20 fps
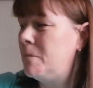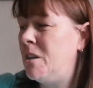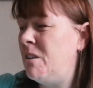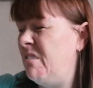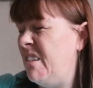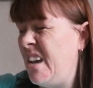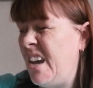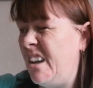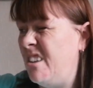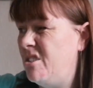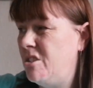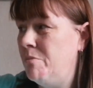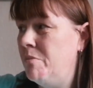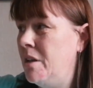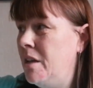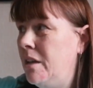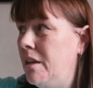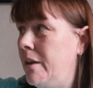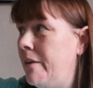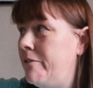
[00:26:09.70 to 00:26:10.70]
Don't count
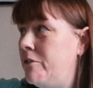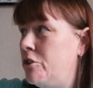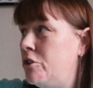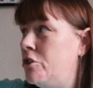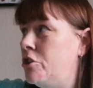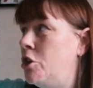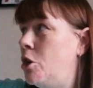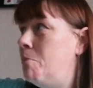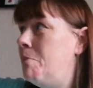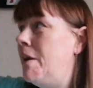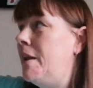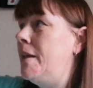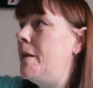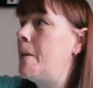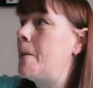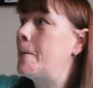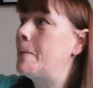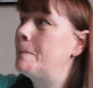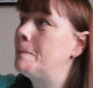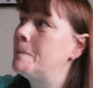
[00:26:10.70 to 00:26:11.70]
them. You haven't done too
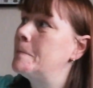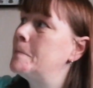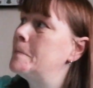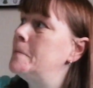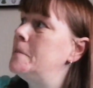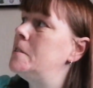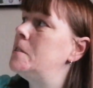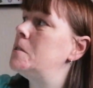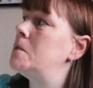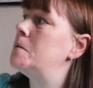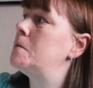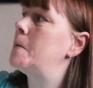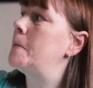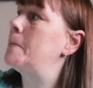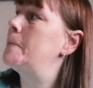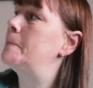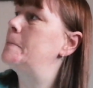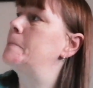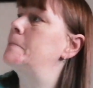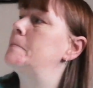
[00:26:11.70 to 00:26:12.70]
many. You still,
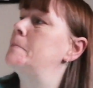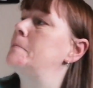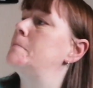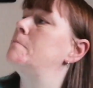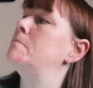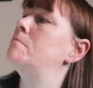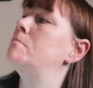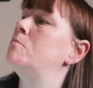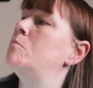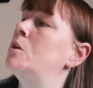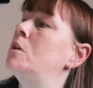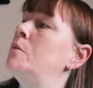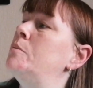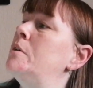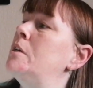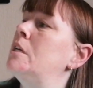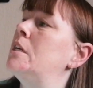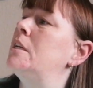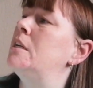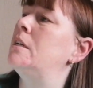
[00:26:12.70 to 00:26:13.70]
what are
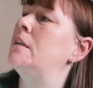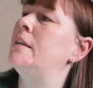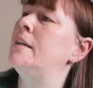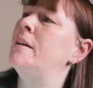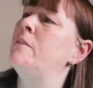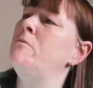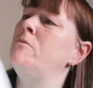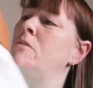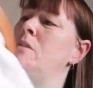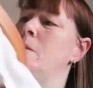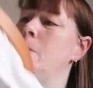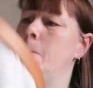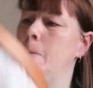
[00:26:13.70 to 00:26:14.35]
you working on now?